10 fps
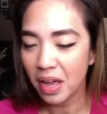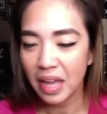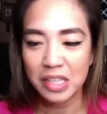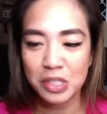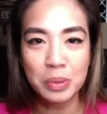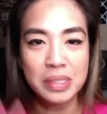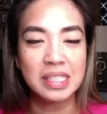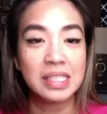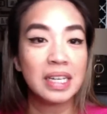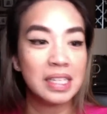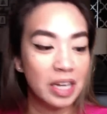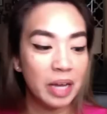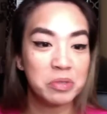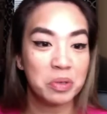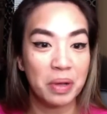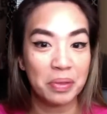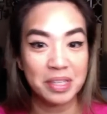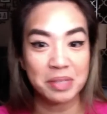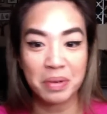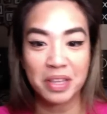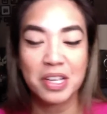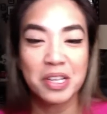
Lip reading: it's always exciting times around this month.